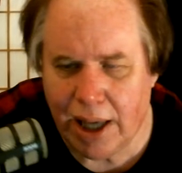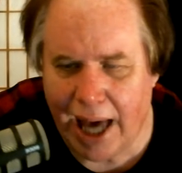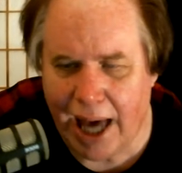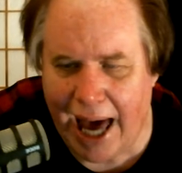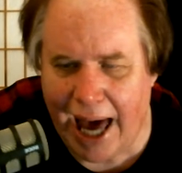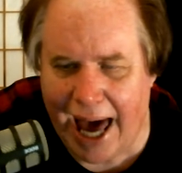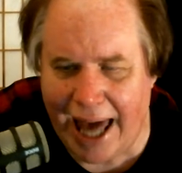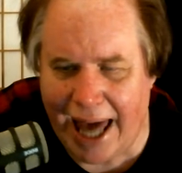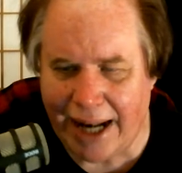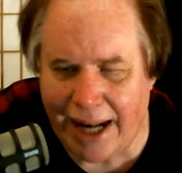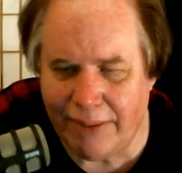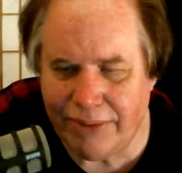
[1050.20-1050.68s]

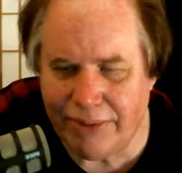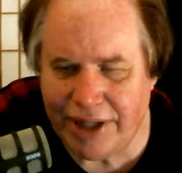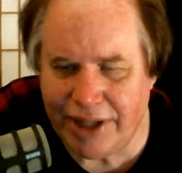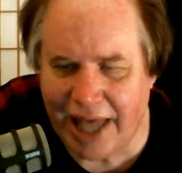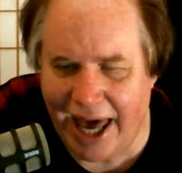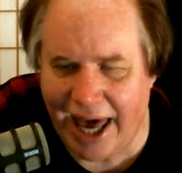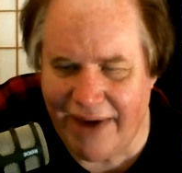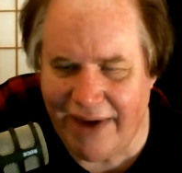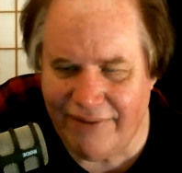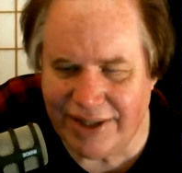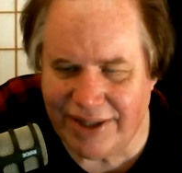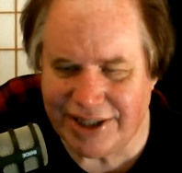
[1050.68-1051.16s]
Adam
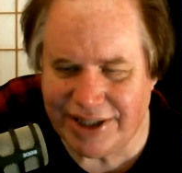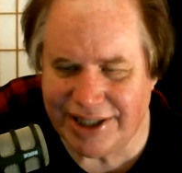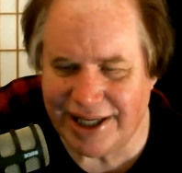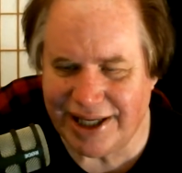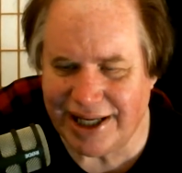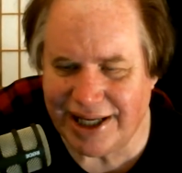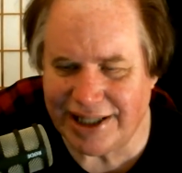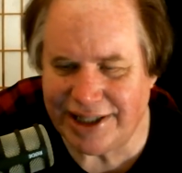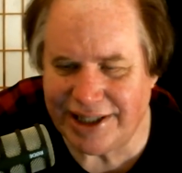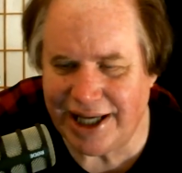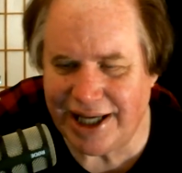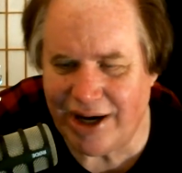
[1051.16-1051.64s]

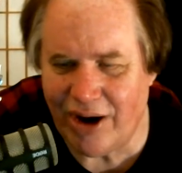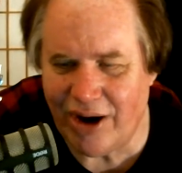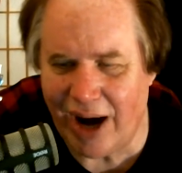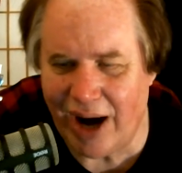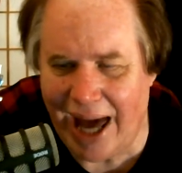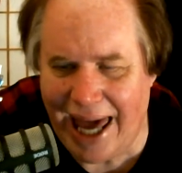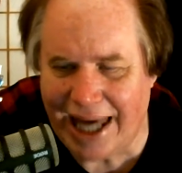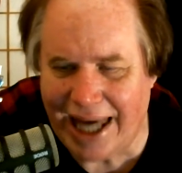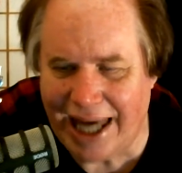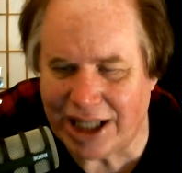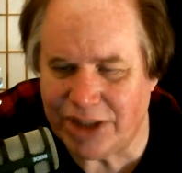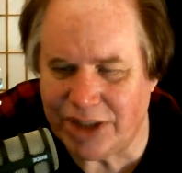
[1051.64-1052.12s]
Davidson is here.
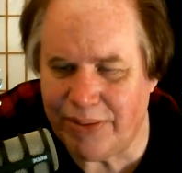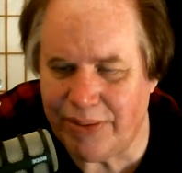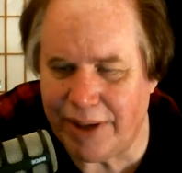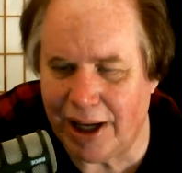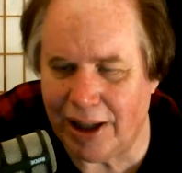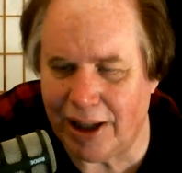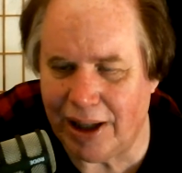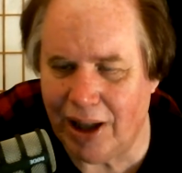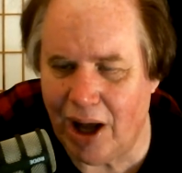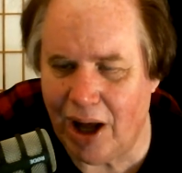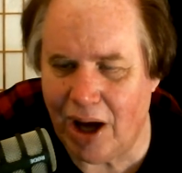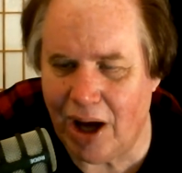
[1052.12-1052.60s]
Hey, it's been
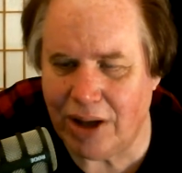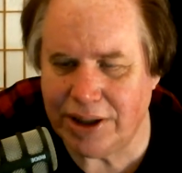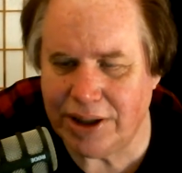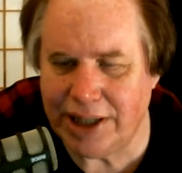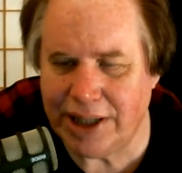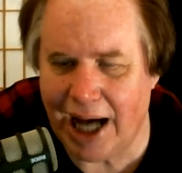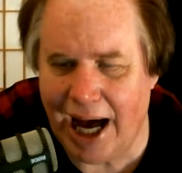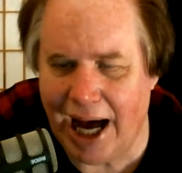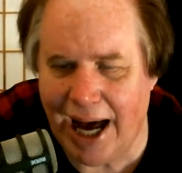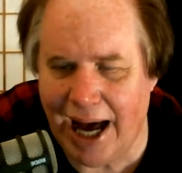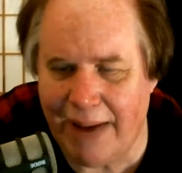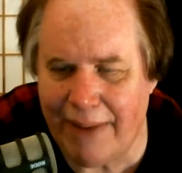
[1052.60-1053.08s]
a long
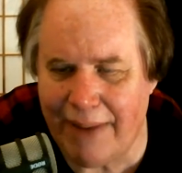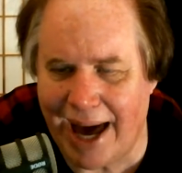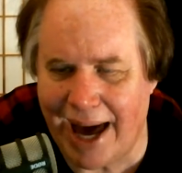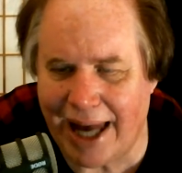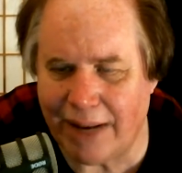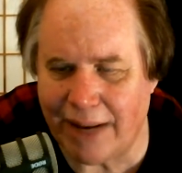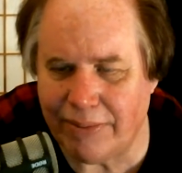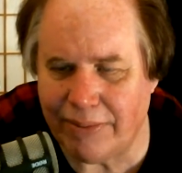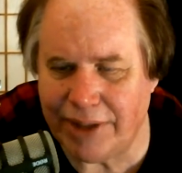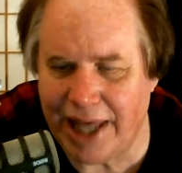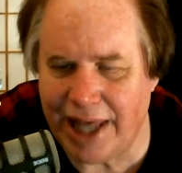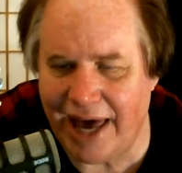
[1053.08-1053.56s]
time.
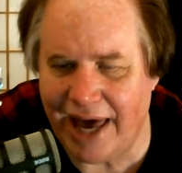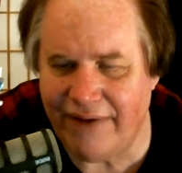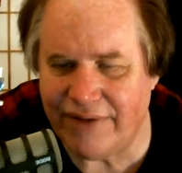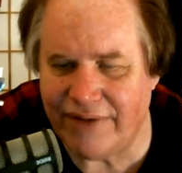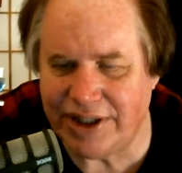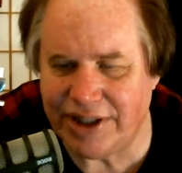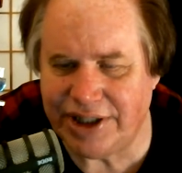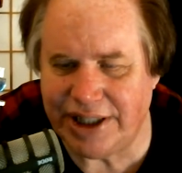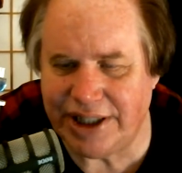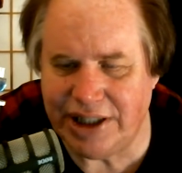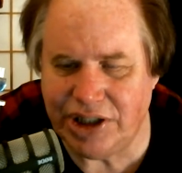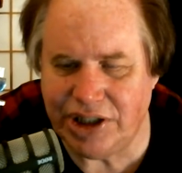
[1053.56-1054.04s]
Adam
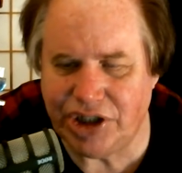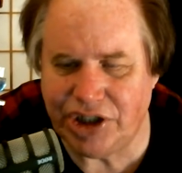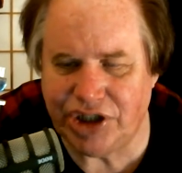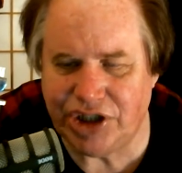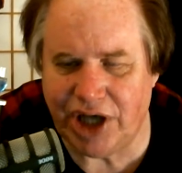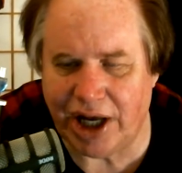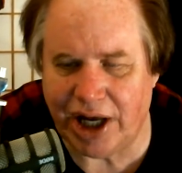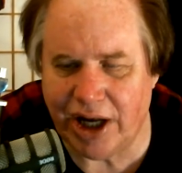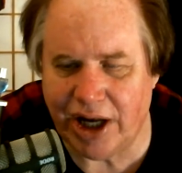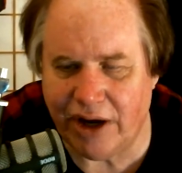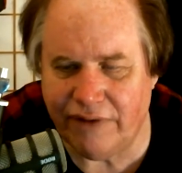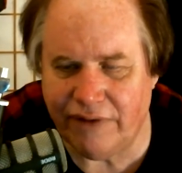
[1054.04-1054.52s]
Davidson,
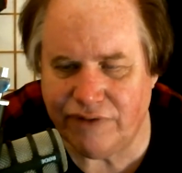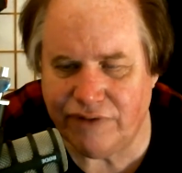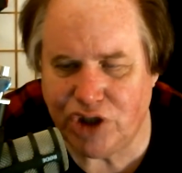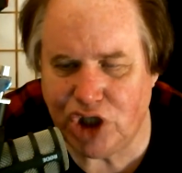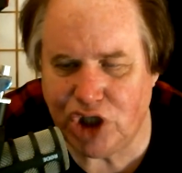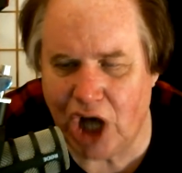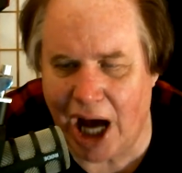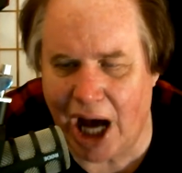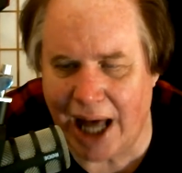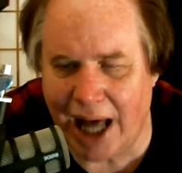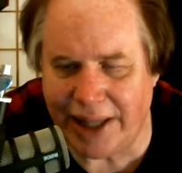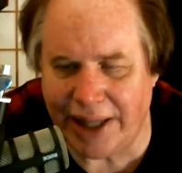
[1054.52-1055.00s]
son of
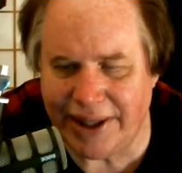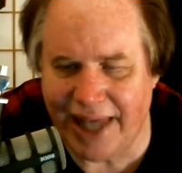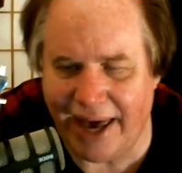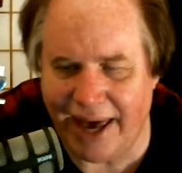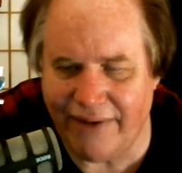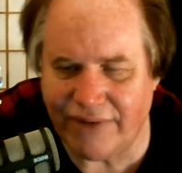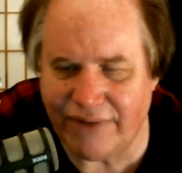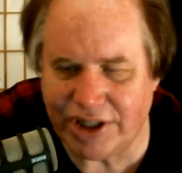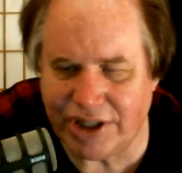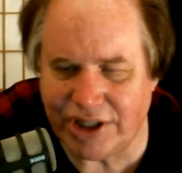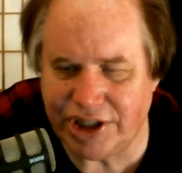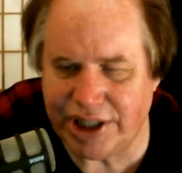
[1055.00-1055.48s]
John
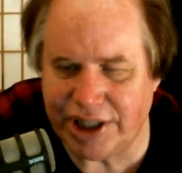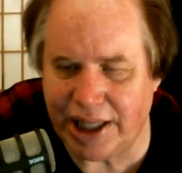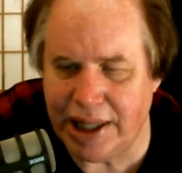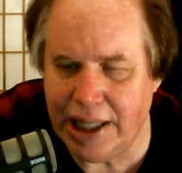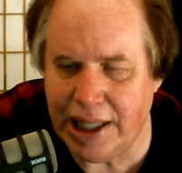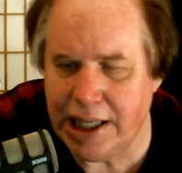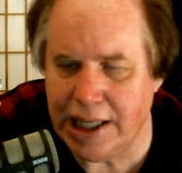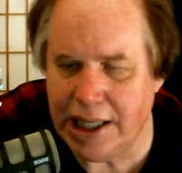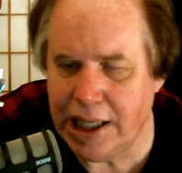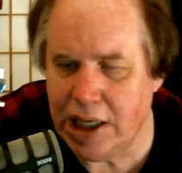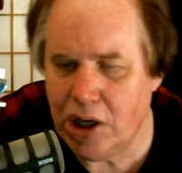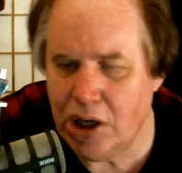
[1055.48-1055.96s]
Davidson,
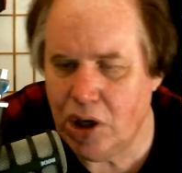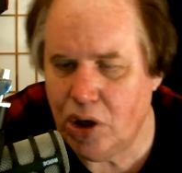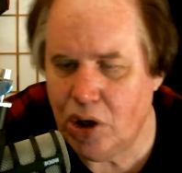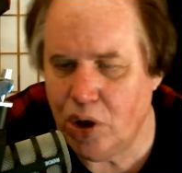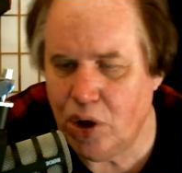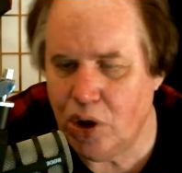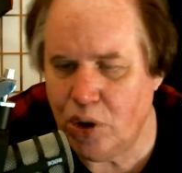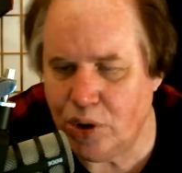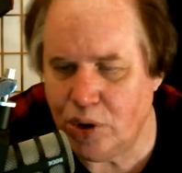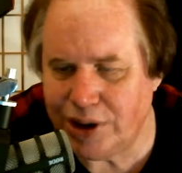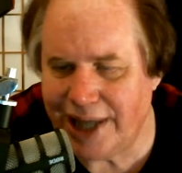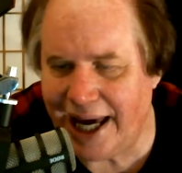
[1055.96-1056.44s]

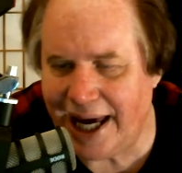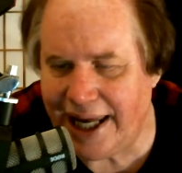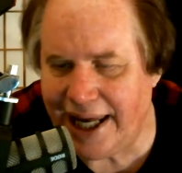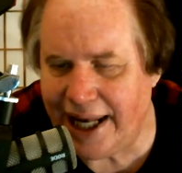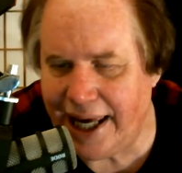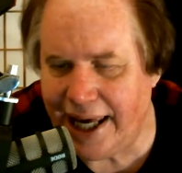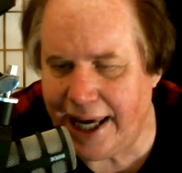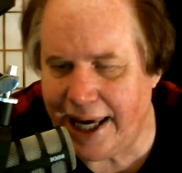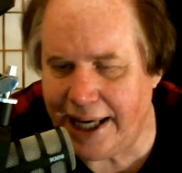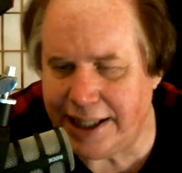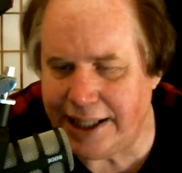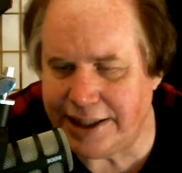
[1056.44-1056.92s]
who's
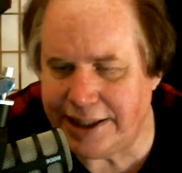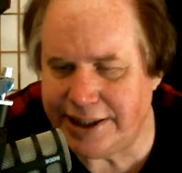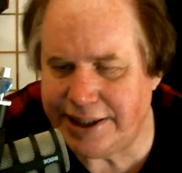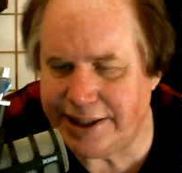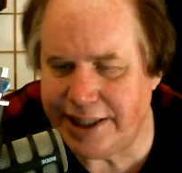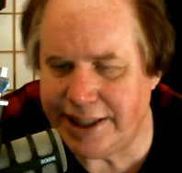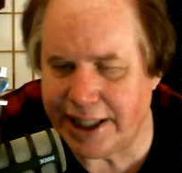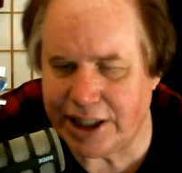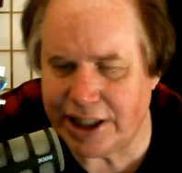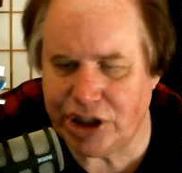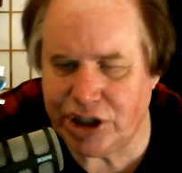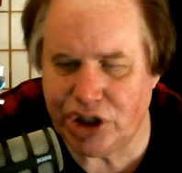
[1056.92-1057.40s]

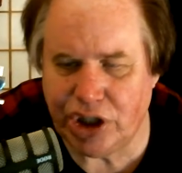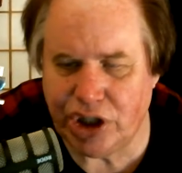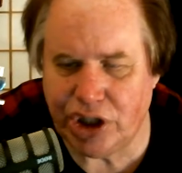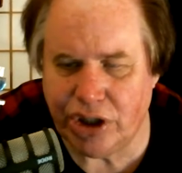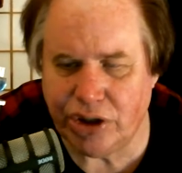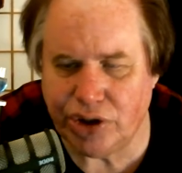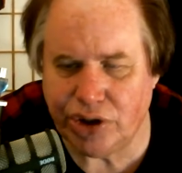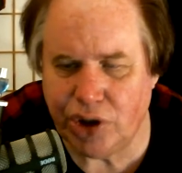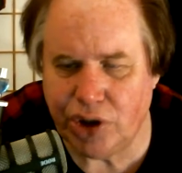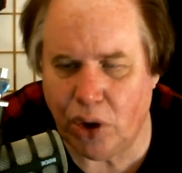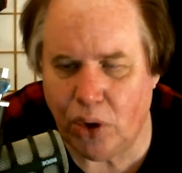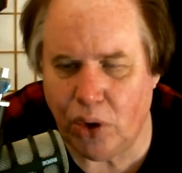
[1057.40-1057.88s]
86
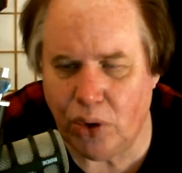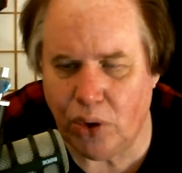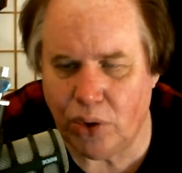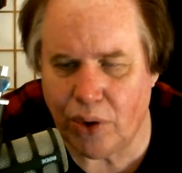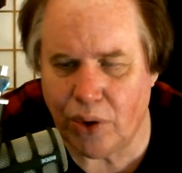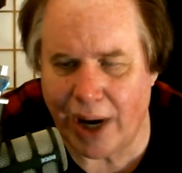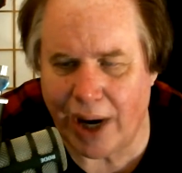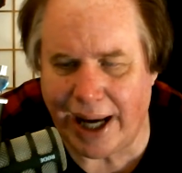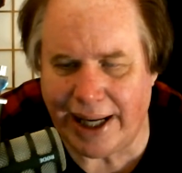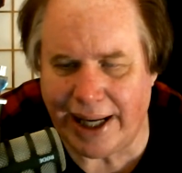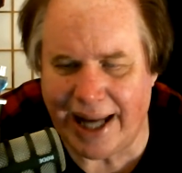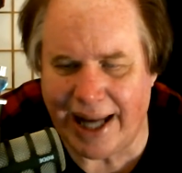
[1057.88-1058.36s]
years old
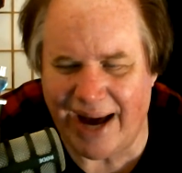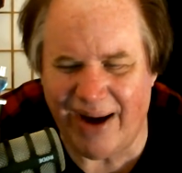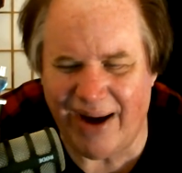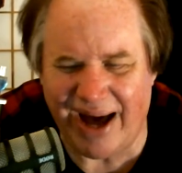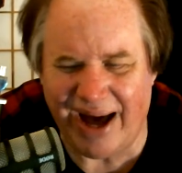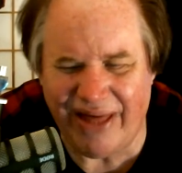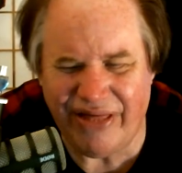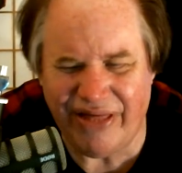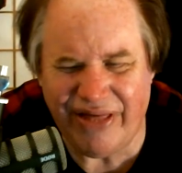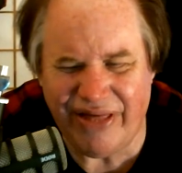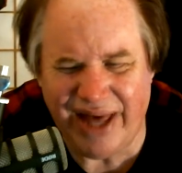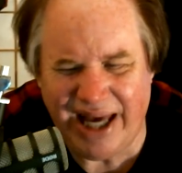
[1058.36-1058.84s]
right now.
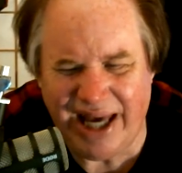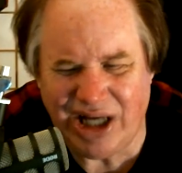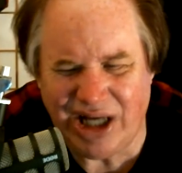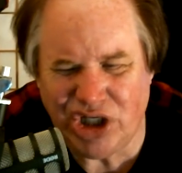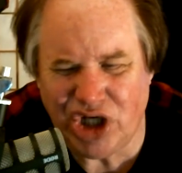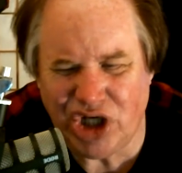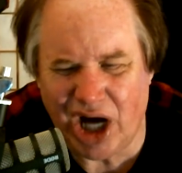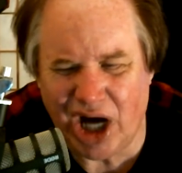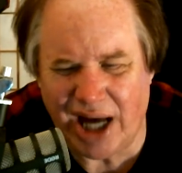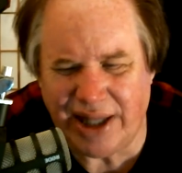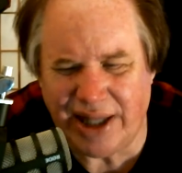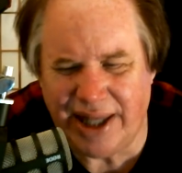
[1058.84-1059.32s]
I think
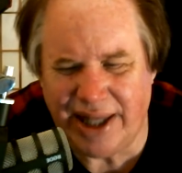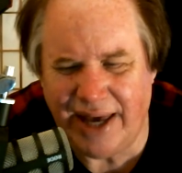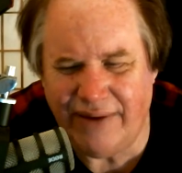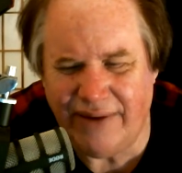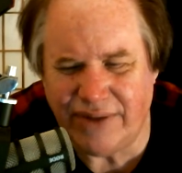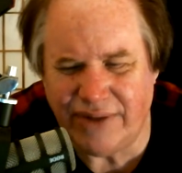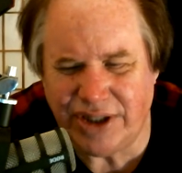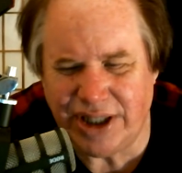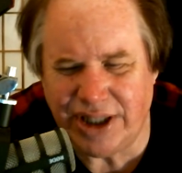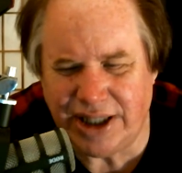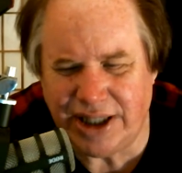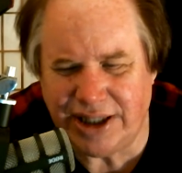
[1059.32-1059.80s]
John
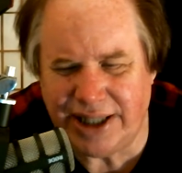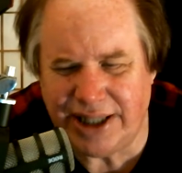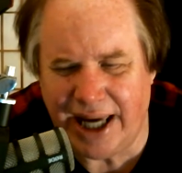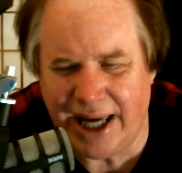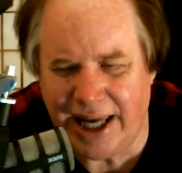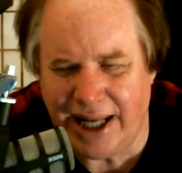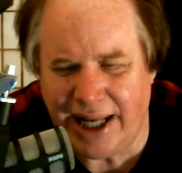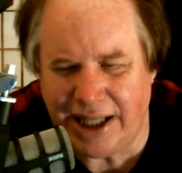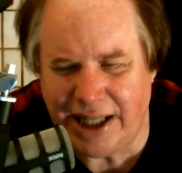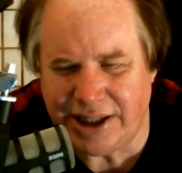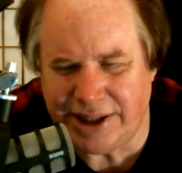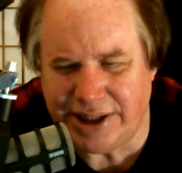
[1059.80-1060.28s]
Davidson is
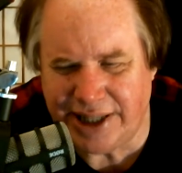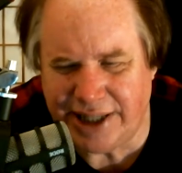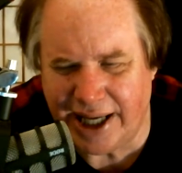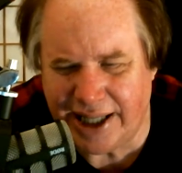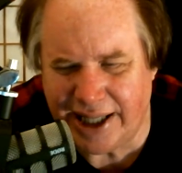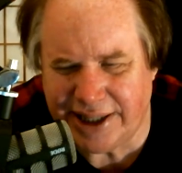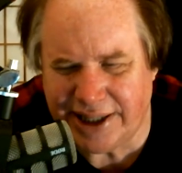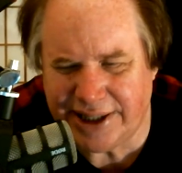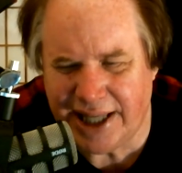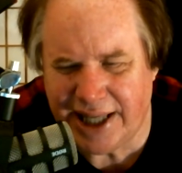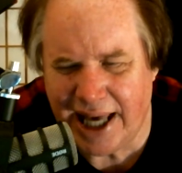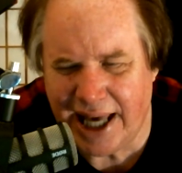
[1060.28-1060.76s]

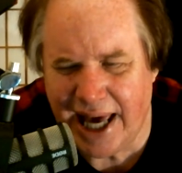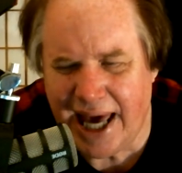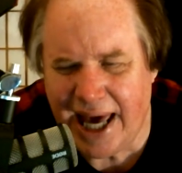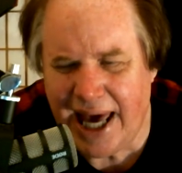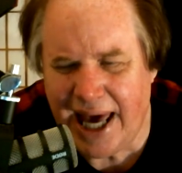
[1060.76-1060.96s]
86.